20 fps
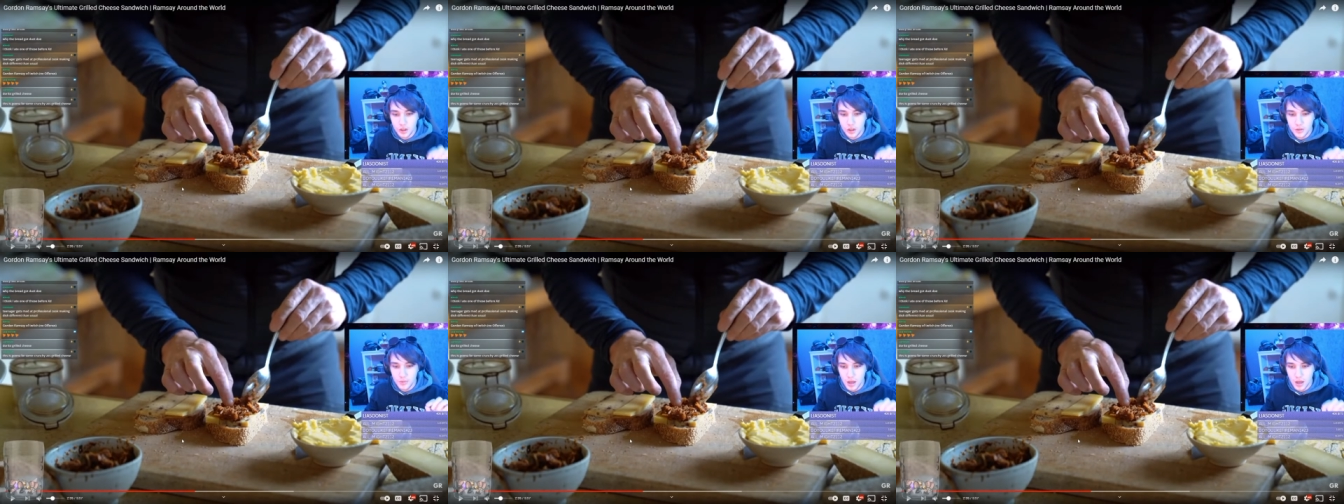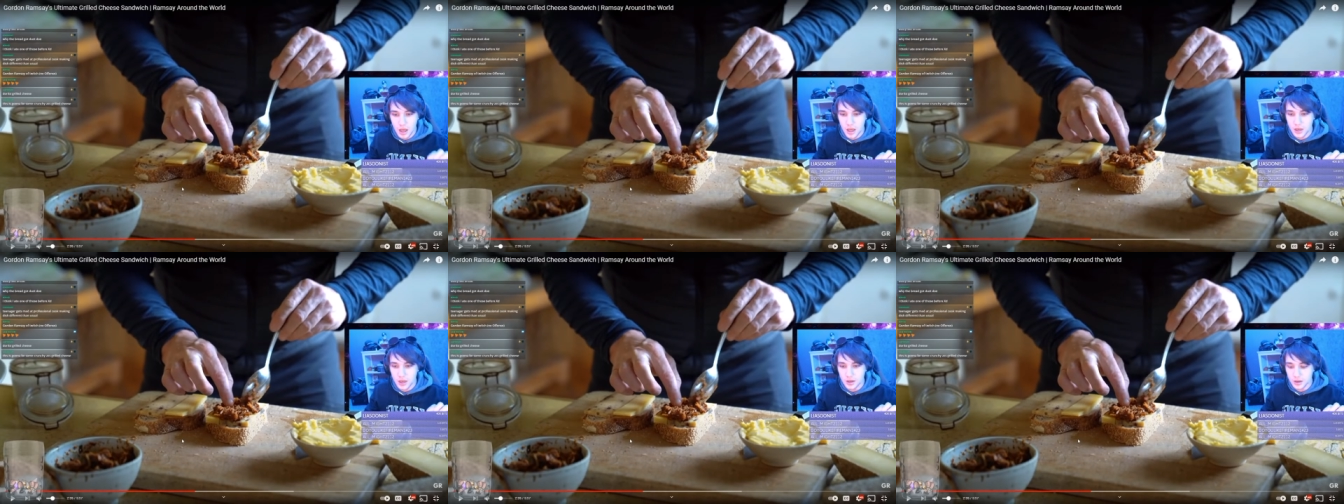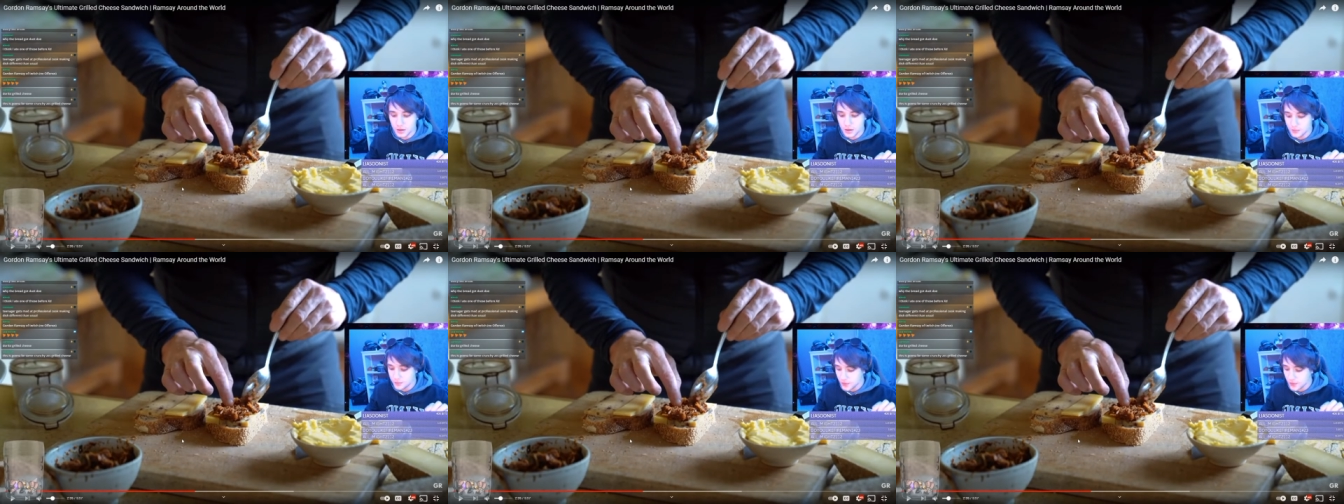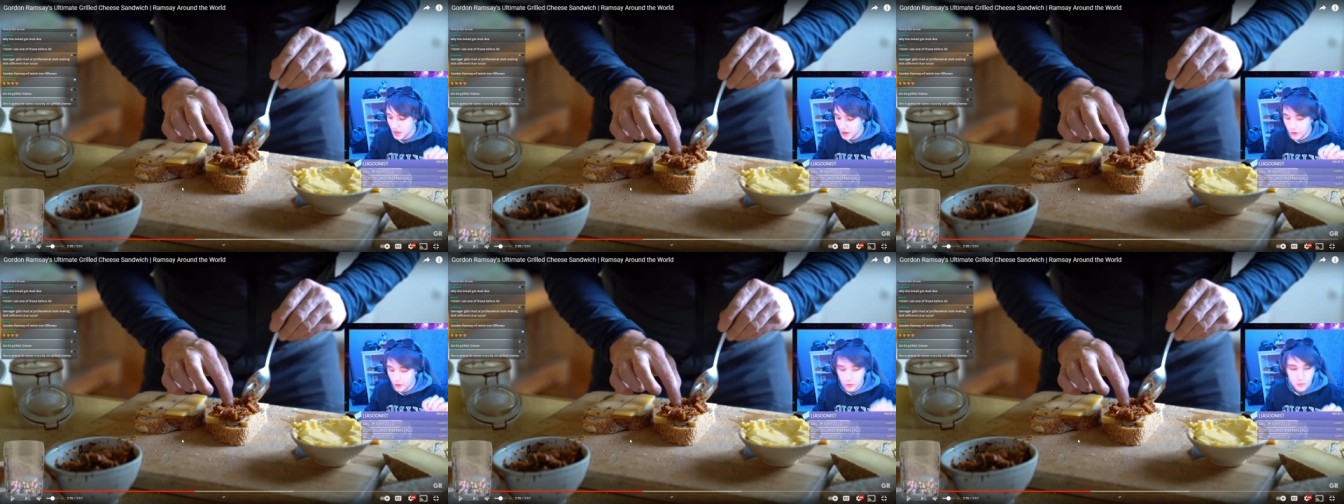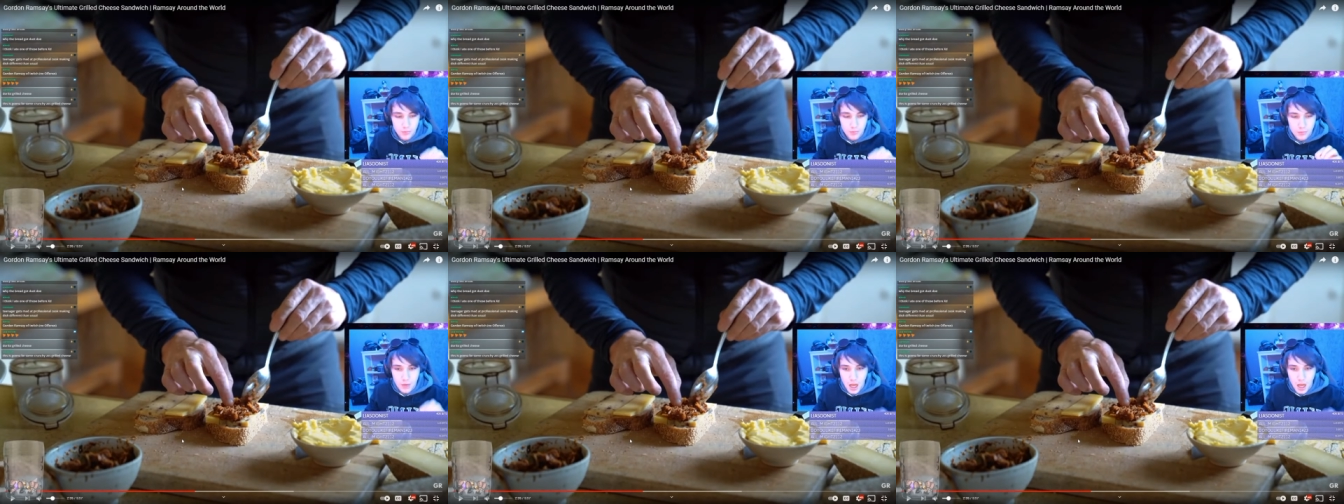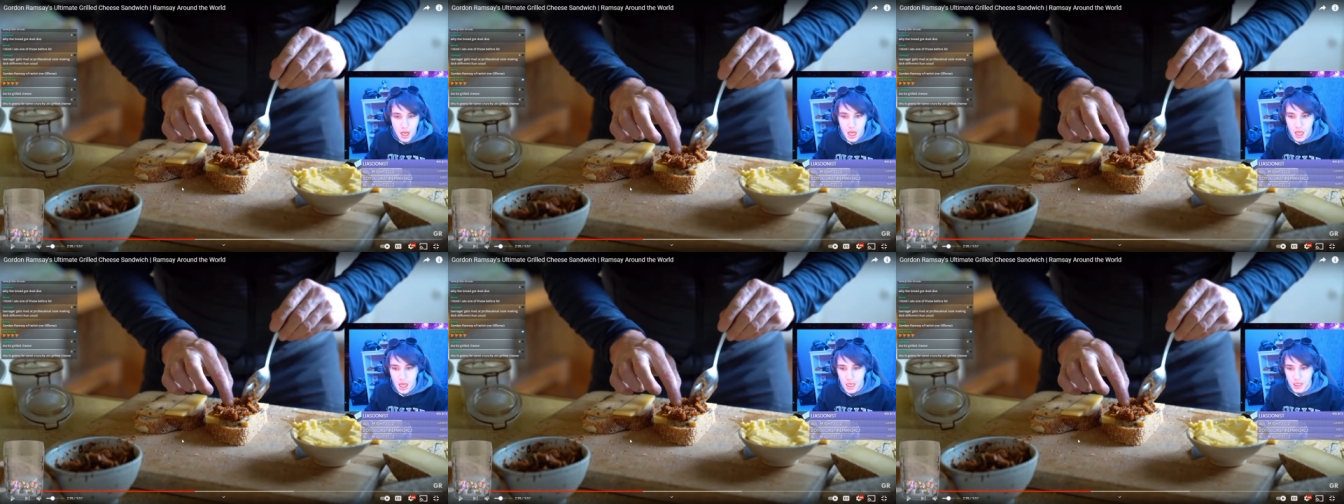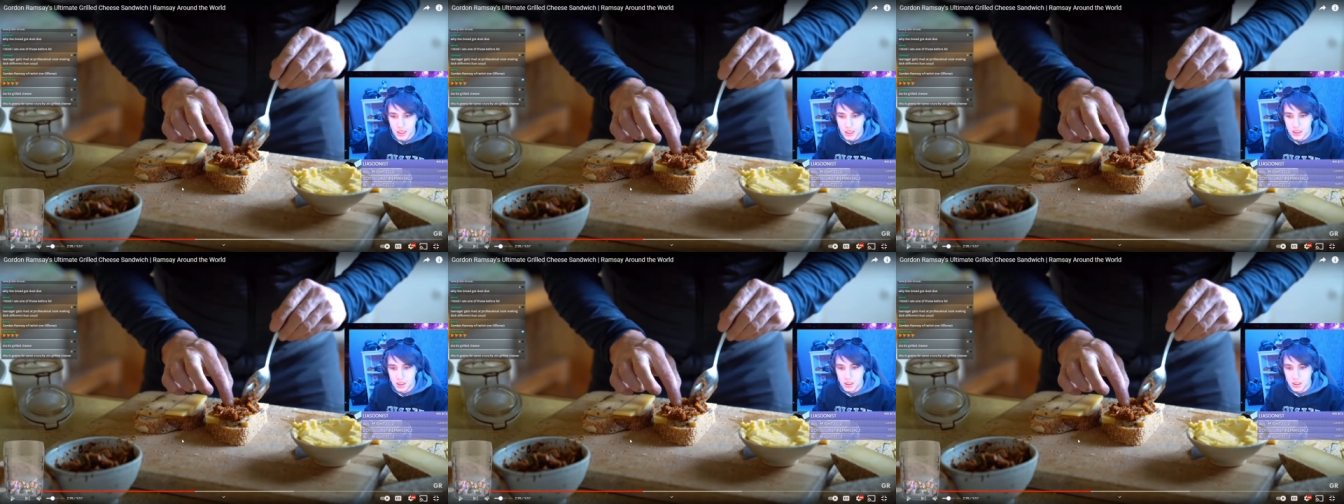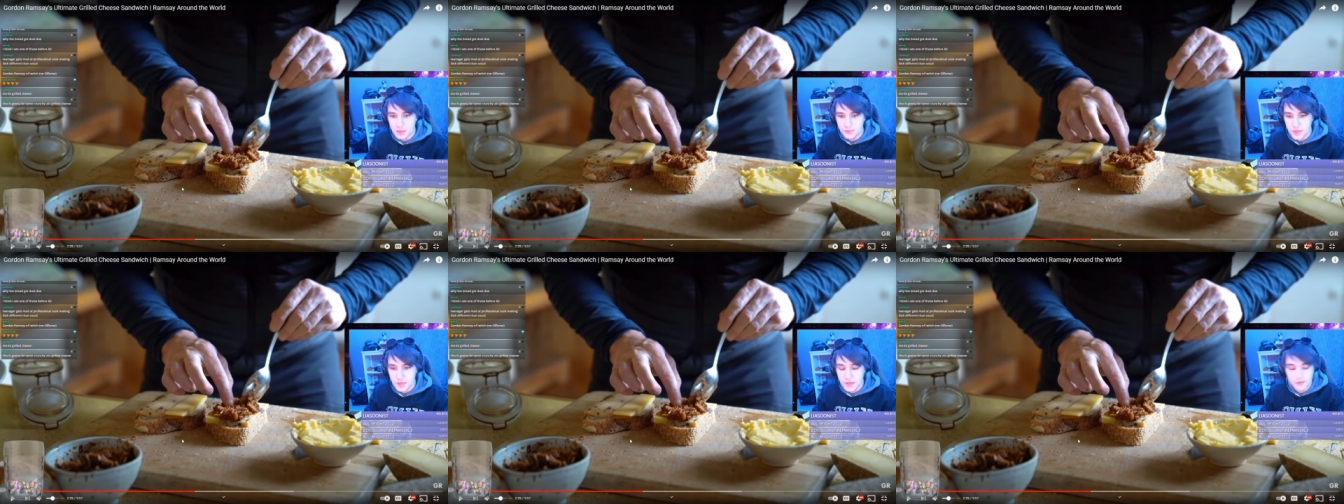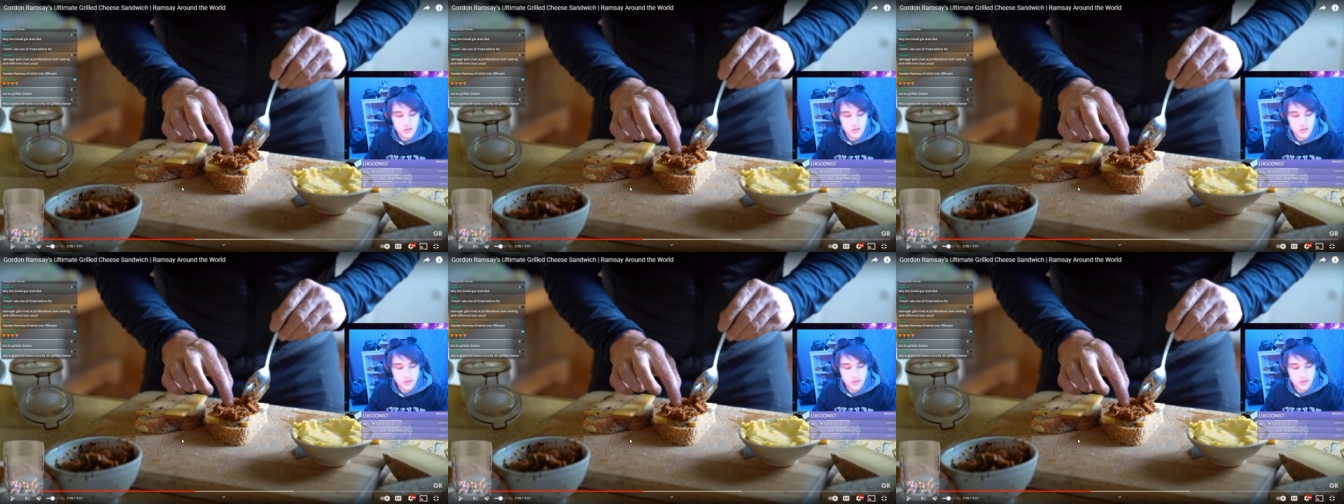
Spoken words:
mind. I don't mind if it